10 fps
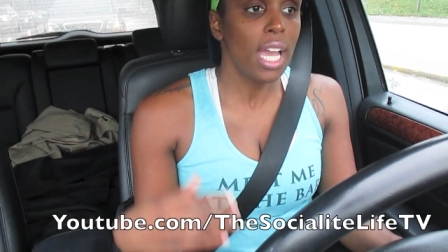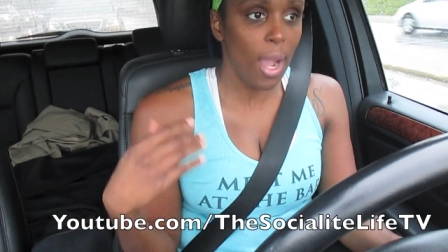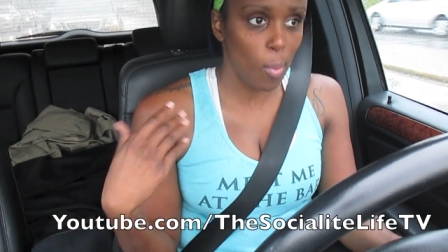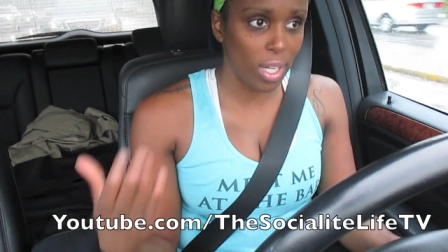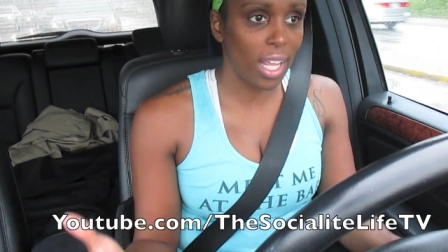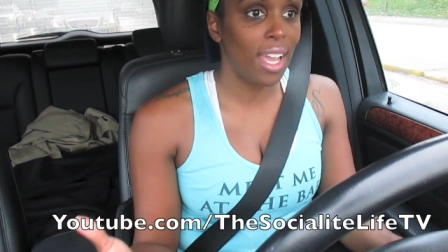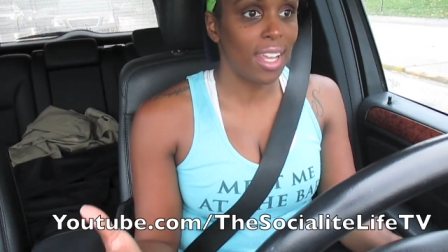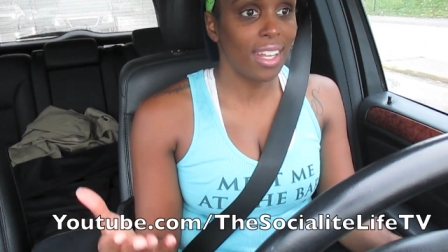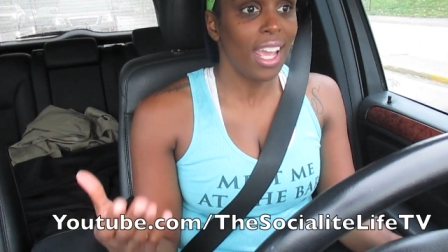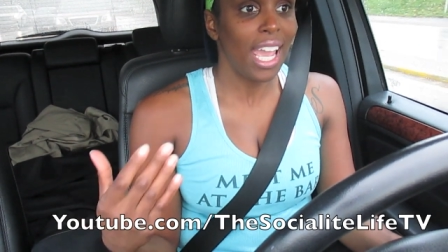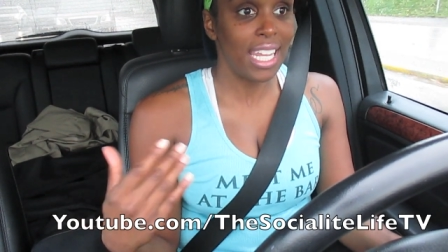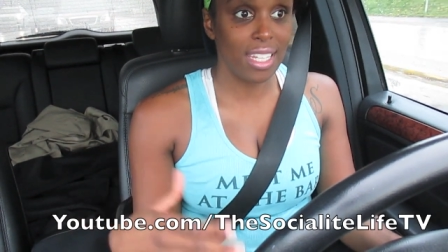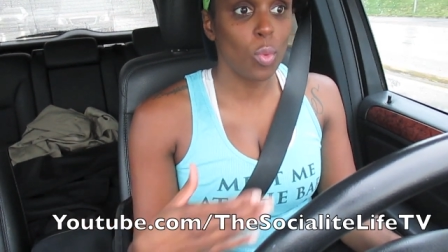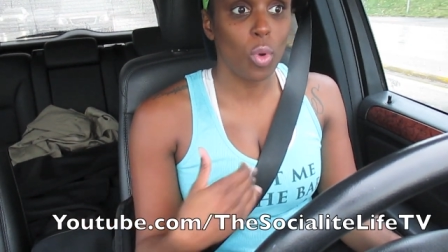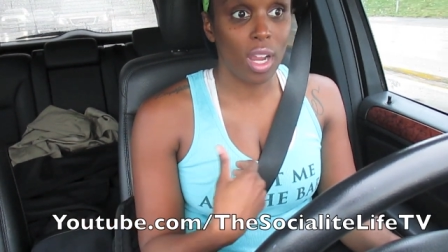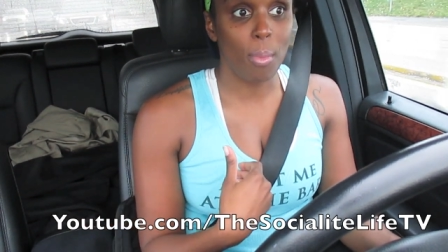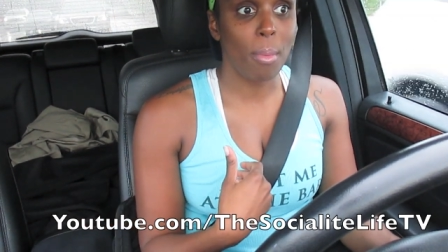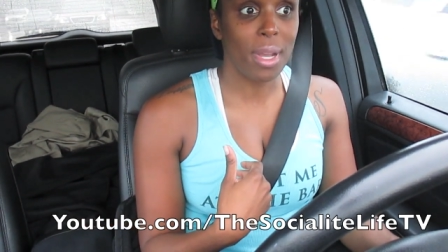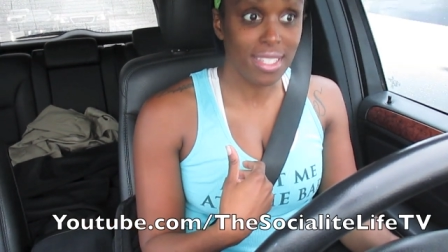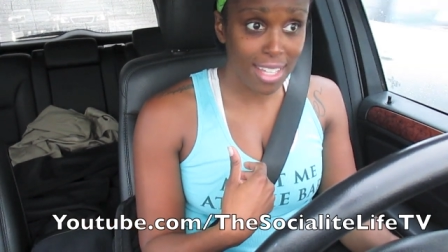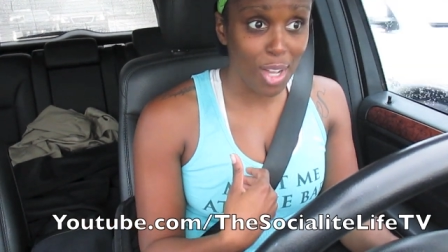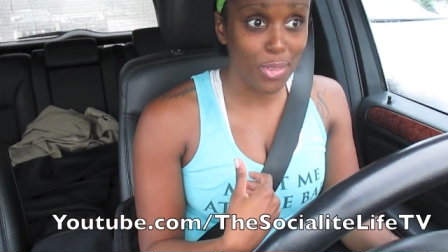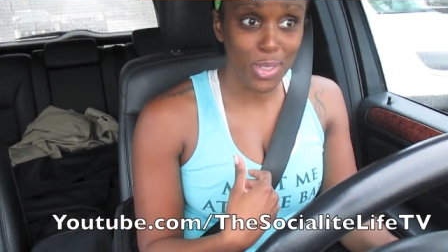I went ahead and did the workout by myself.